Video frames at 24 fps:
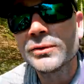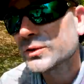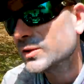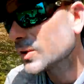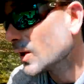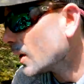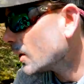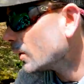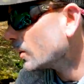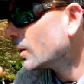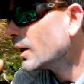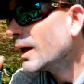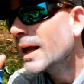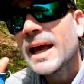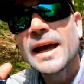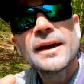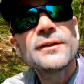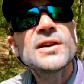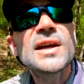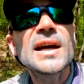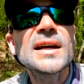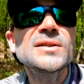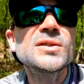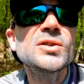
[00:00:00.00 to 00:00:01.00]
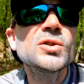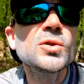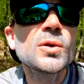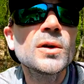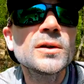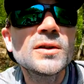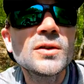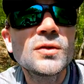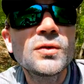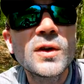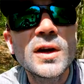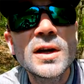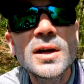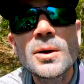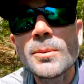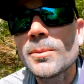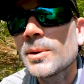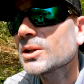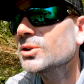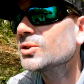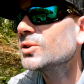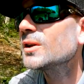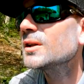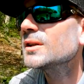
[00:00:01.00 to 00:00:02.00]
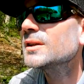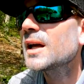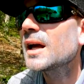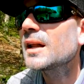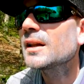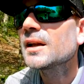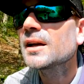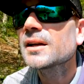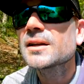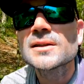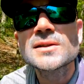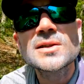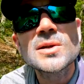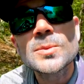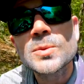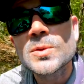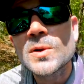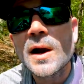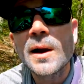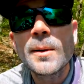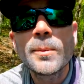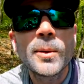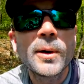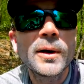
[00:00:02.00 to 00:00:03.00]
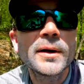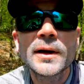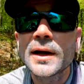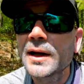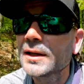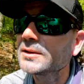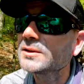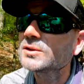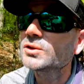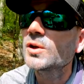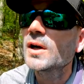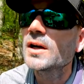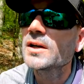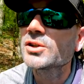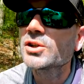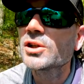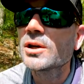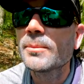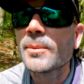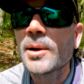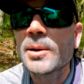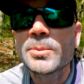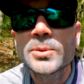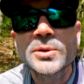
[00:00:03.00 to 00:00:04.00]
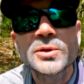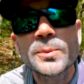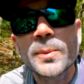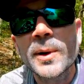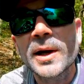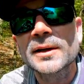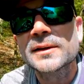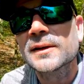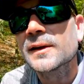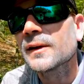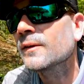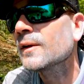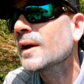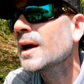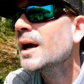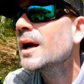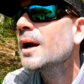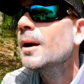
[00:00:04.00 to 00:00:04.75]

So if you guys enjoyed this video, make sure to hit that like and subscribe button. I just try to share my perspective.